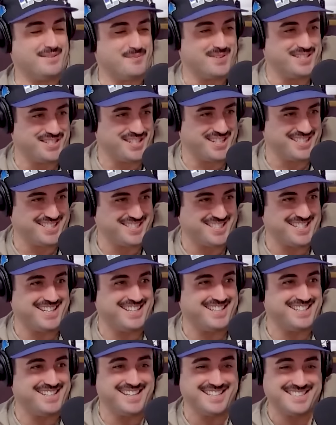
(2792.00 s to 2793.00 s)

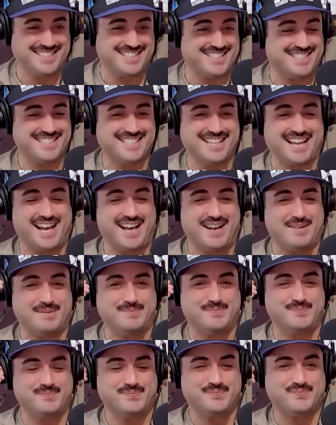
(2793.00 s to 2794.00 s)
magician. This is,
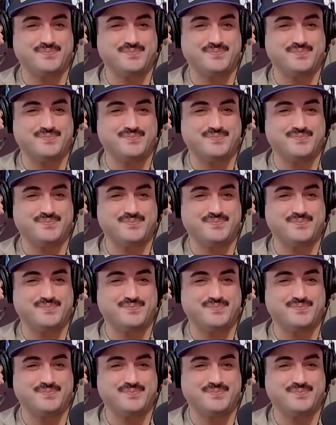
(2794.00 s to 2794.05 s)
um,